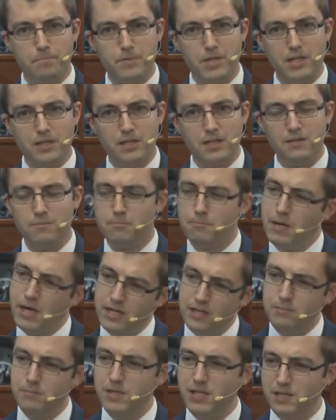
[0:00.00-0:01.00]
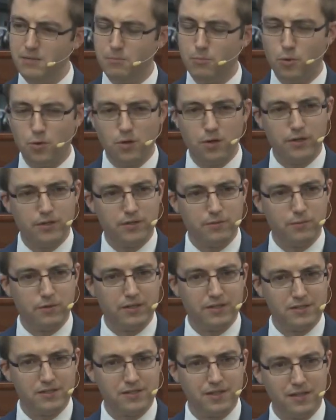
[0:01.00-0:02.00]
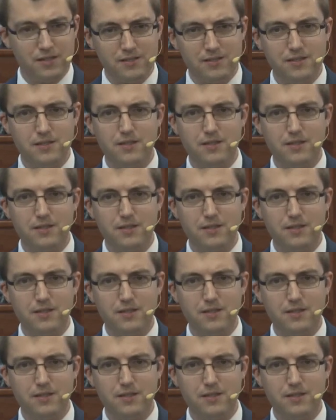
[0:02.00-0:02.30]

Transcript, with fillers: it might mean more than what it says.